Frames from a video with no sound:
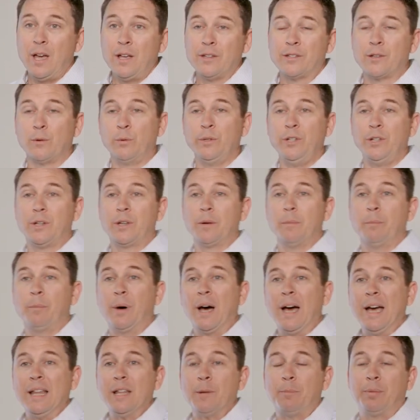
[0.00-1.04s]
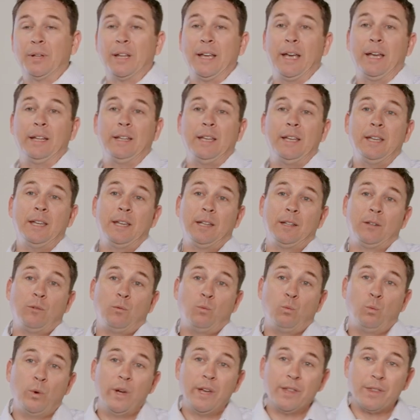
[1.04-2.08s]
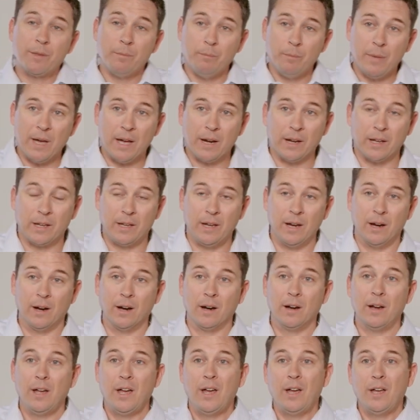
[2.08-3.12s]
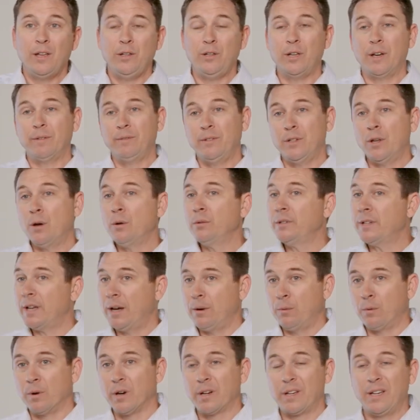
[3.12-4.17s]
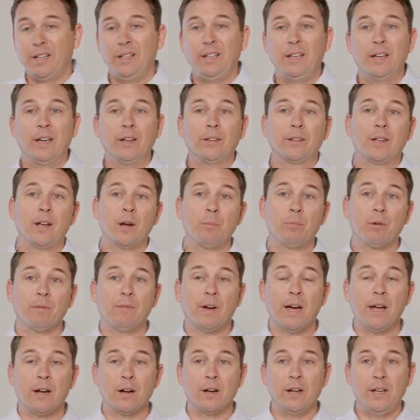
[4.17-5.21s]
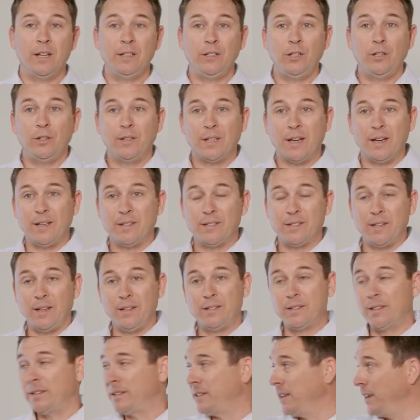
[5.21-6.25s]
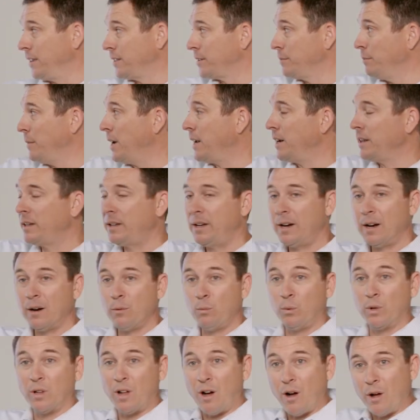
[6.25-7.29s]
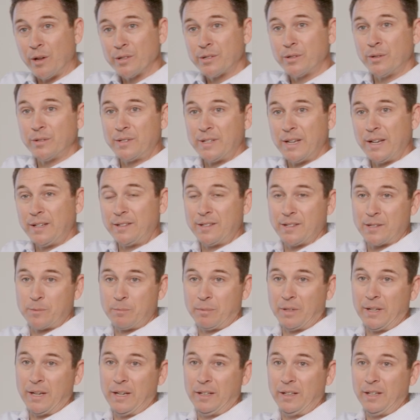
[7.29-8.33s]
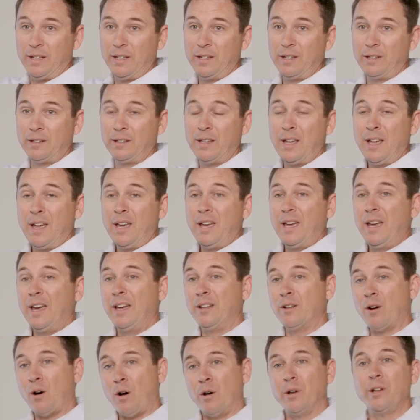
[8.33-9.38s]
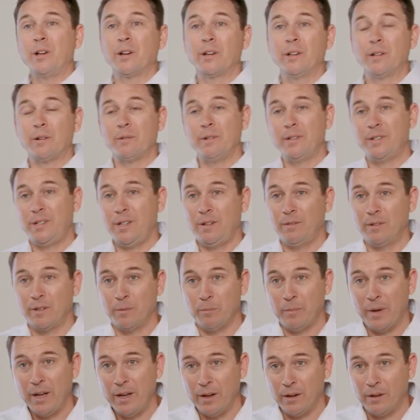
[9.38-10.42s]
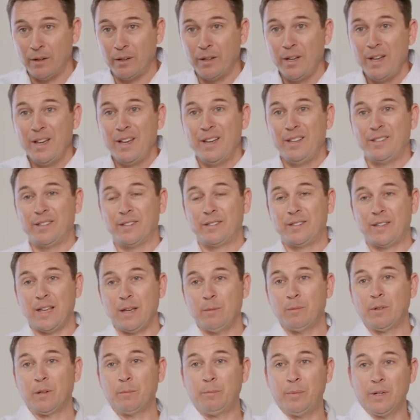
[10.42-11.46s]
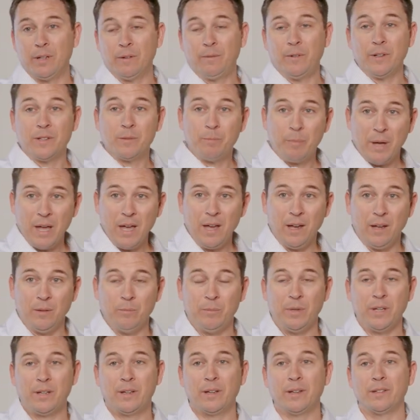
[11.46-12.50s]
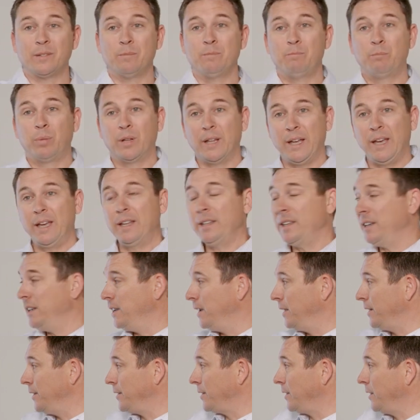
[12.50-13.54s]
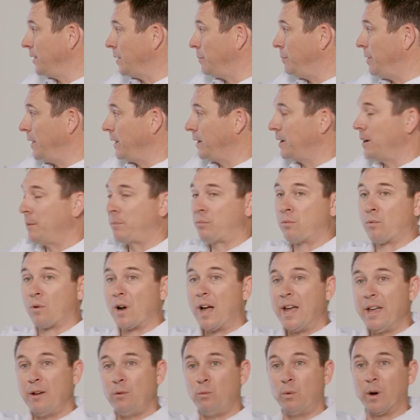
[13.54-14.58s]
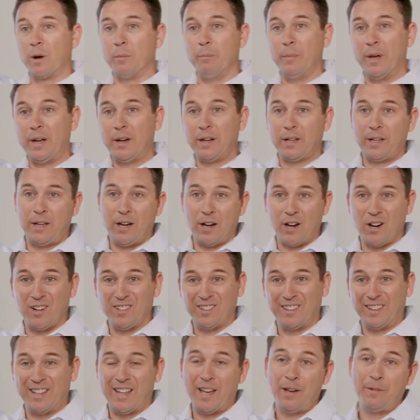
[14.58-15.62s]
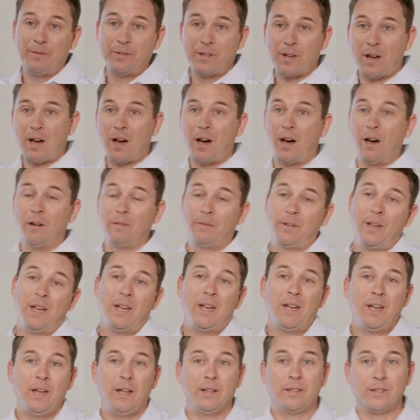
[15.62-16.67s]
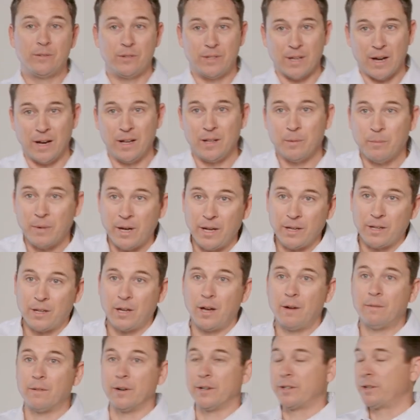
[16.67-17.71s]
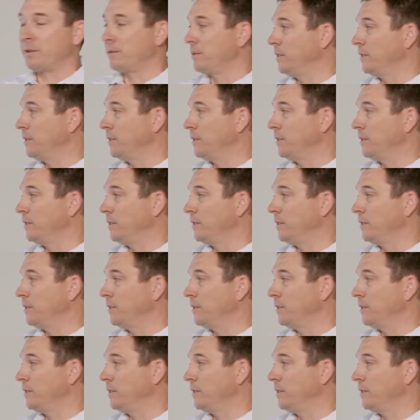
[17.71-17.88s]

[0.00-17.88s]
So when you combine a Plan N with Medicare, you have no network. Any healthcare provider in the United States that takes Medicare will also take this Plan N, and all you're going to receive in the mail is a statement of benefits paid, because Plan N is going to pick up right where Medicare left off. It's dynamite coverage.